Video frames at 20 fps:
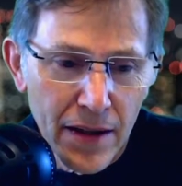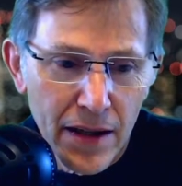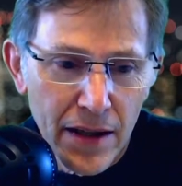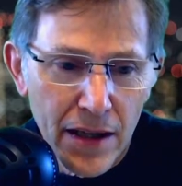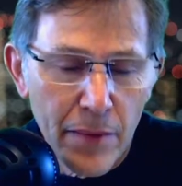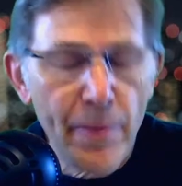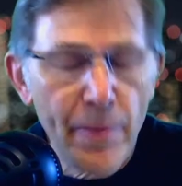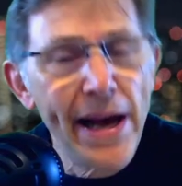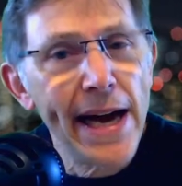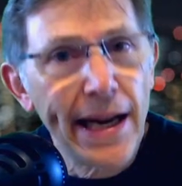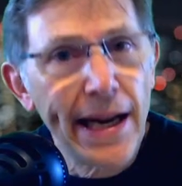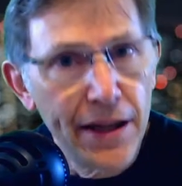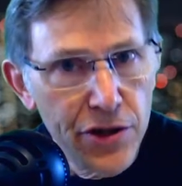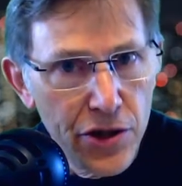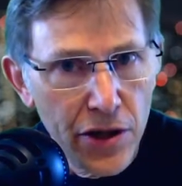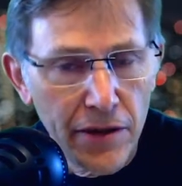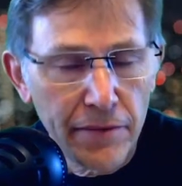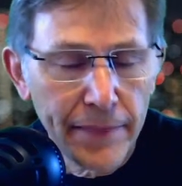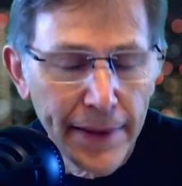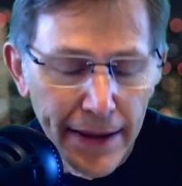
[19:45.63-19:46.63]

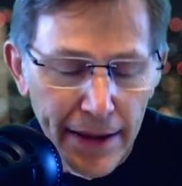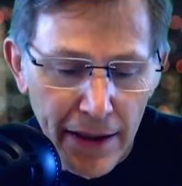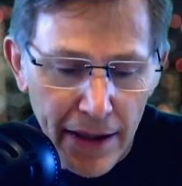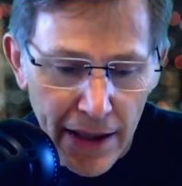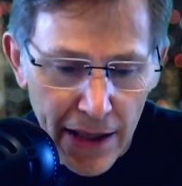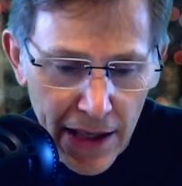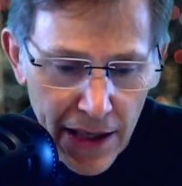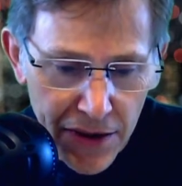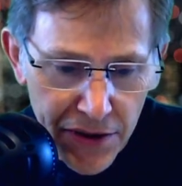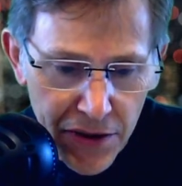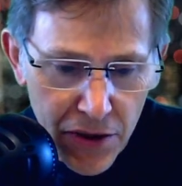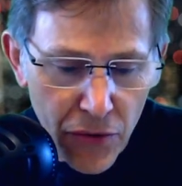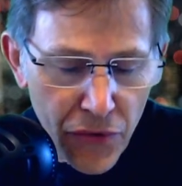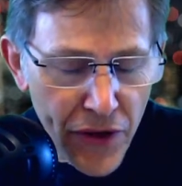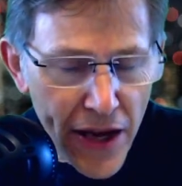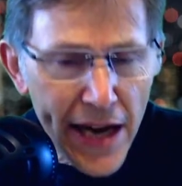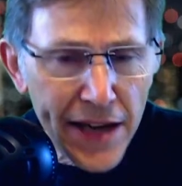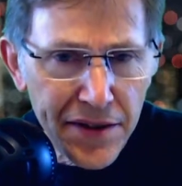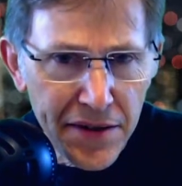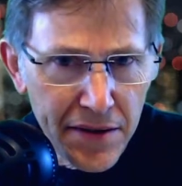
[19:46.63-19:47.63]
packaging. So
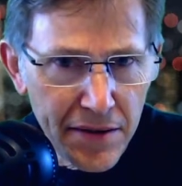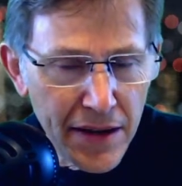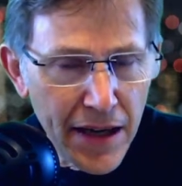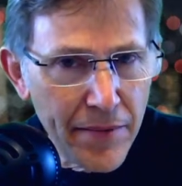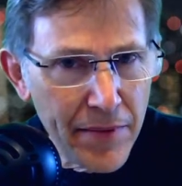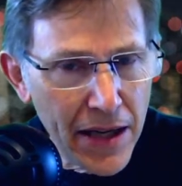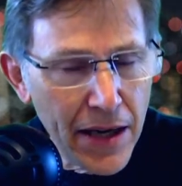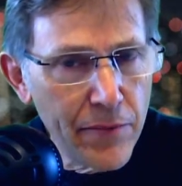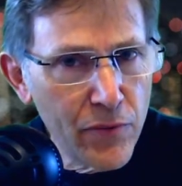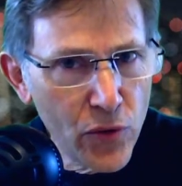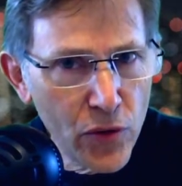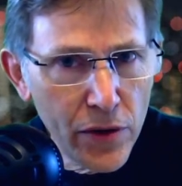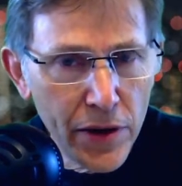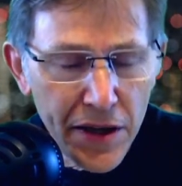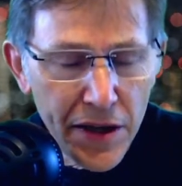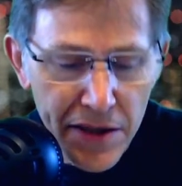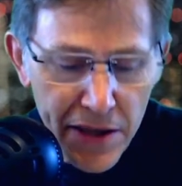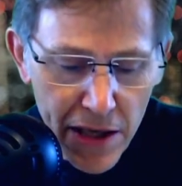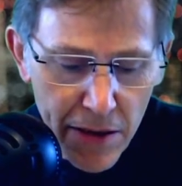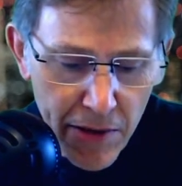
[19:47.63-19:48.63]
I'm really
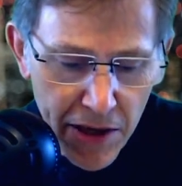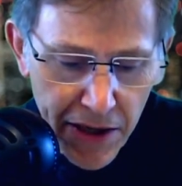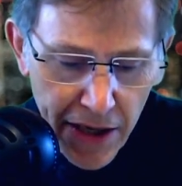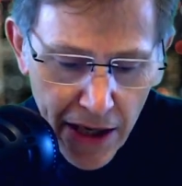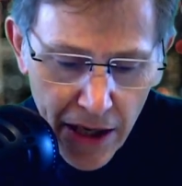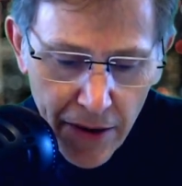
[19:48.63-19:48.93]
excited about that.